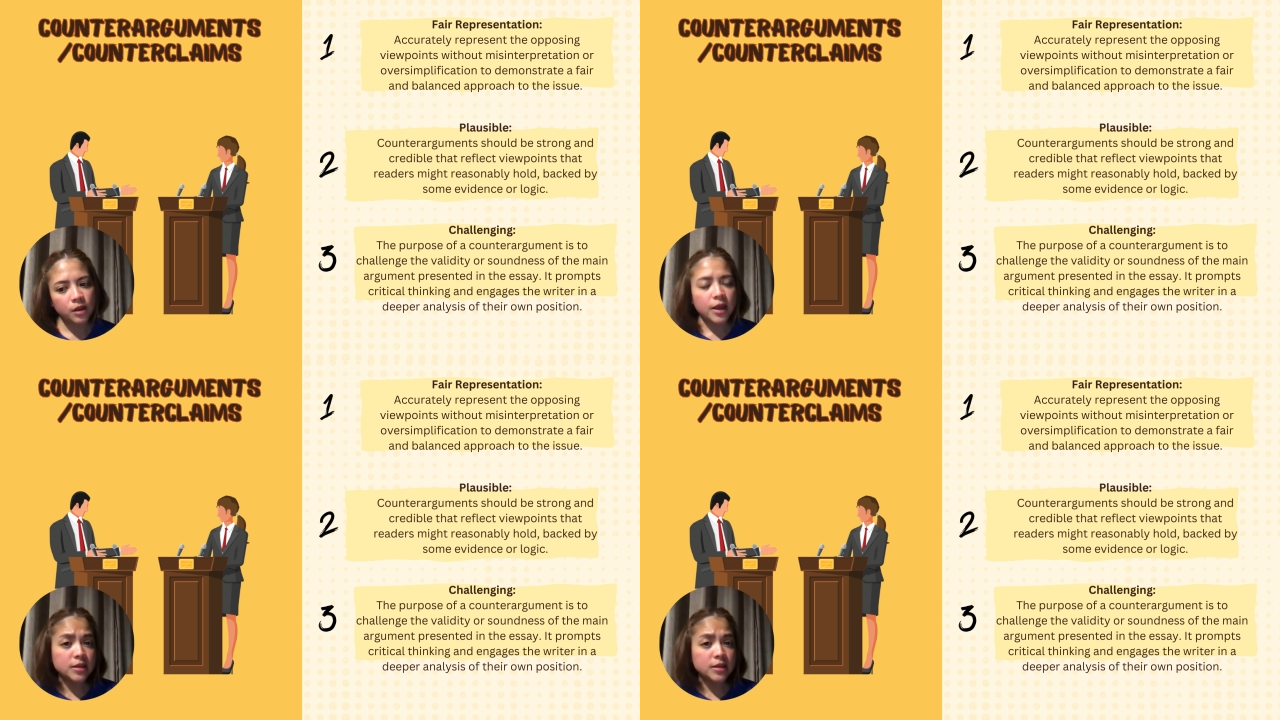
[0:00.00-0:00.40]

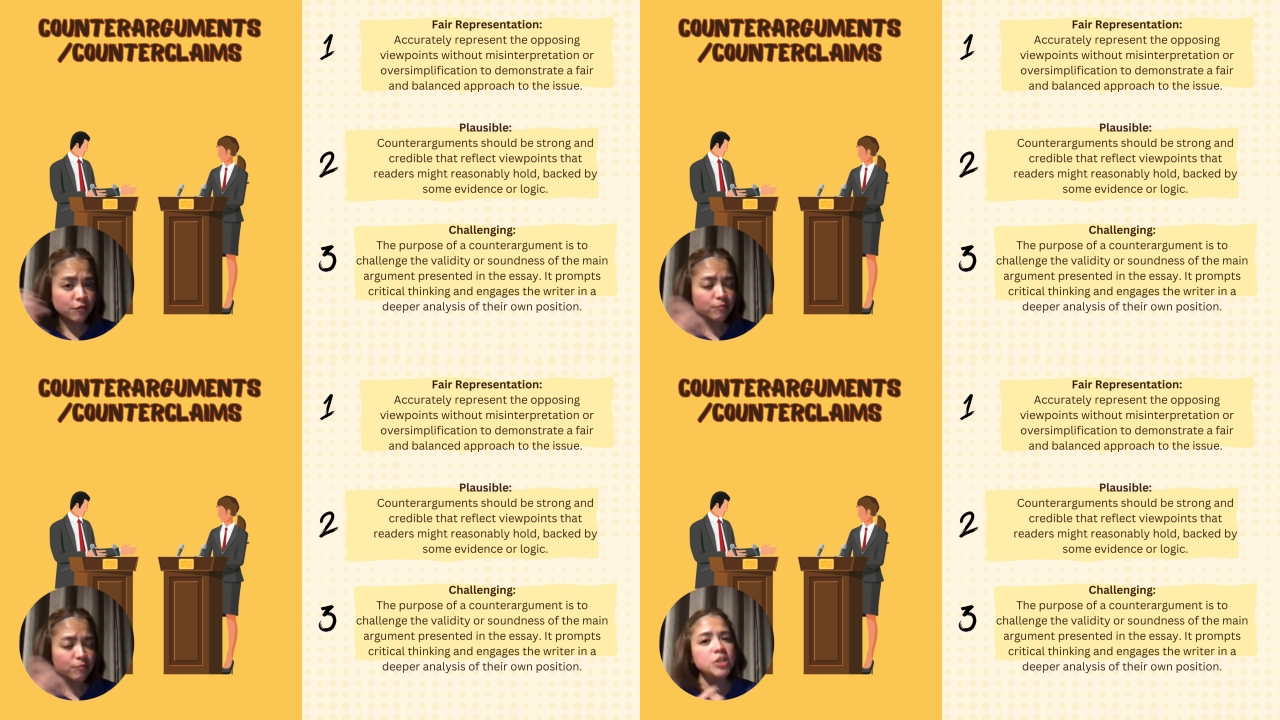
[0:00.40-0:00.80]
As I've
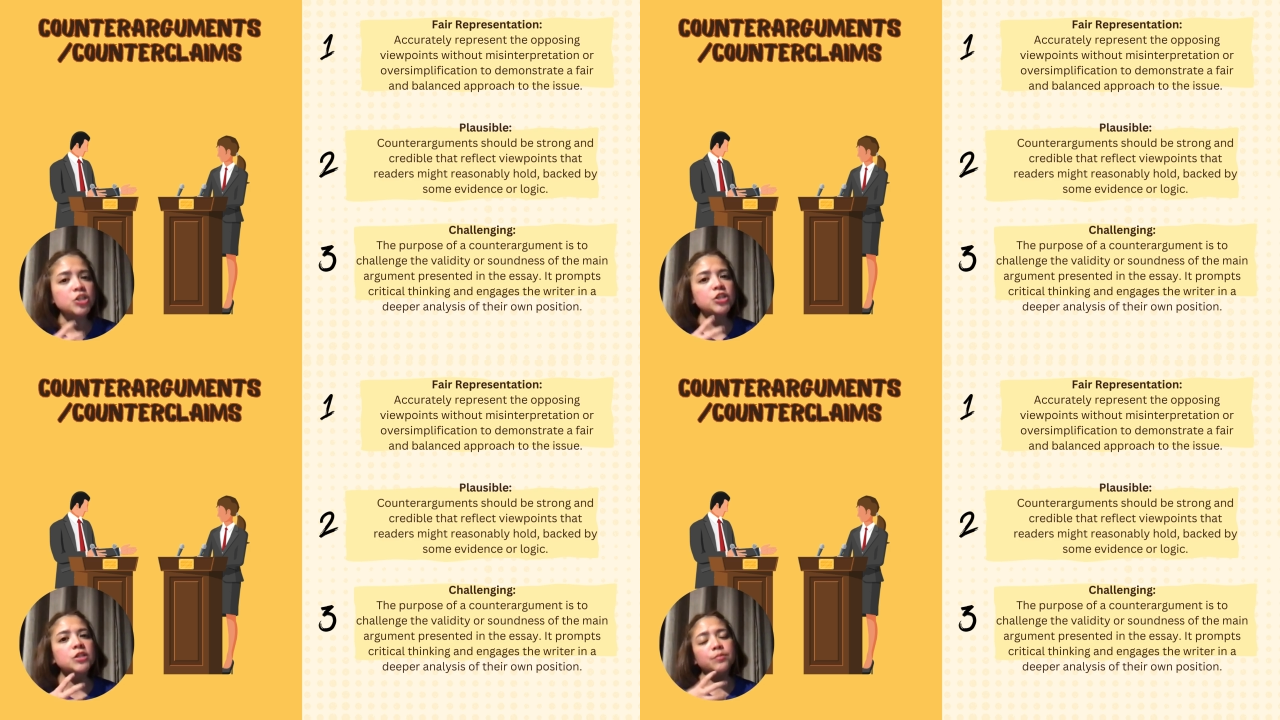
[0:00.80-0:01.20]

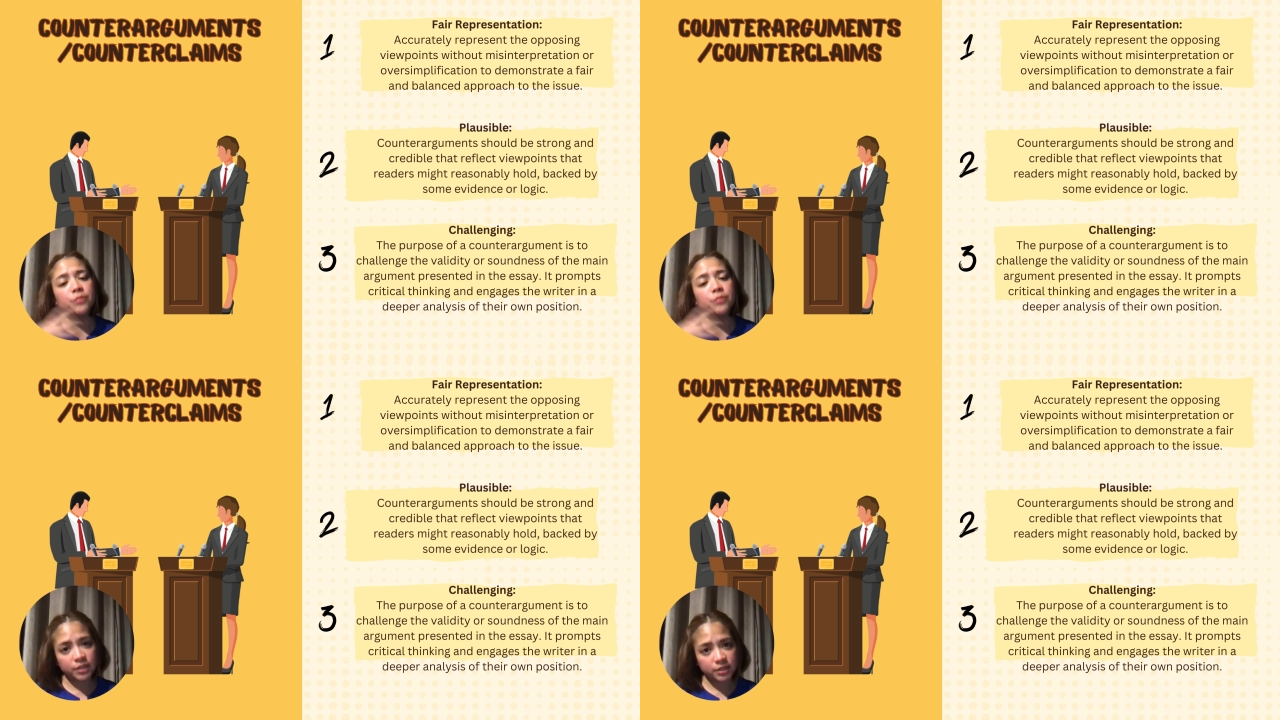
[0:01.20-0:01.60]
mentioned
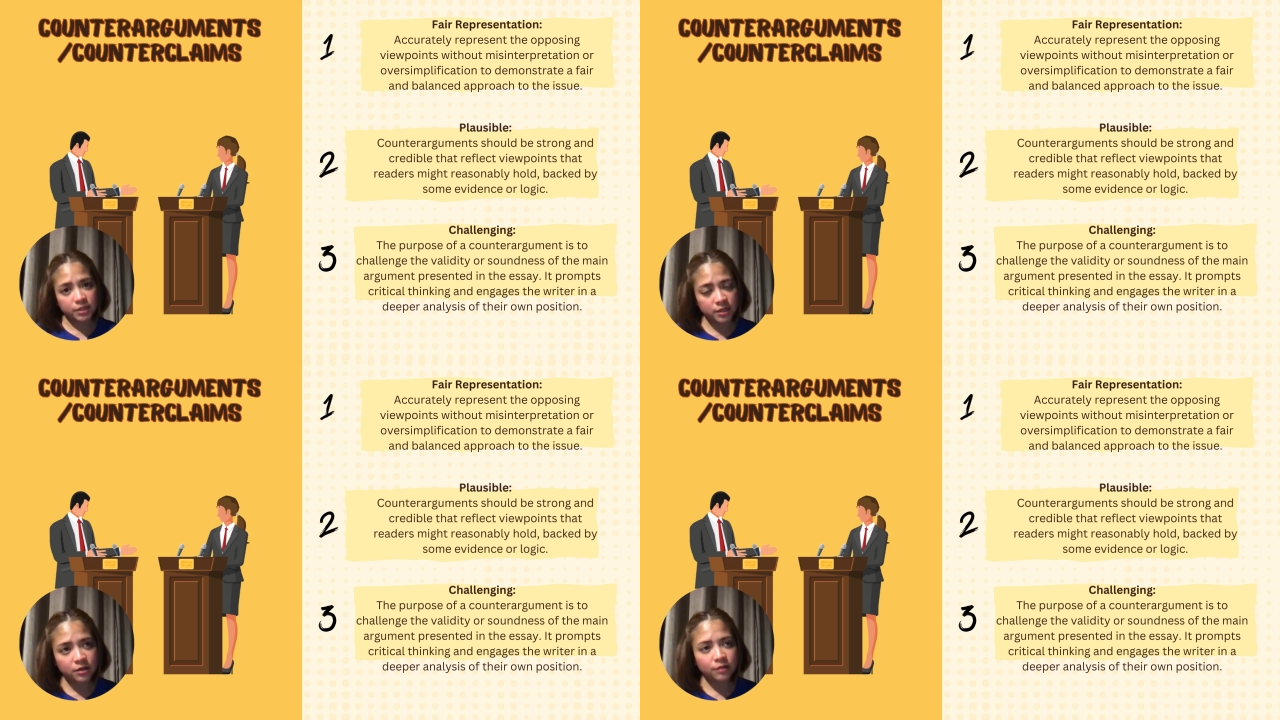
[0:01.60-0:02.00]
previously,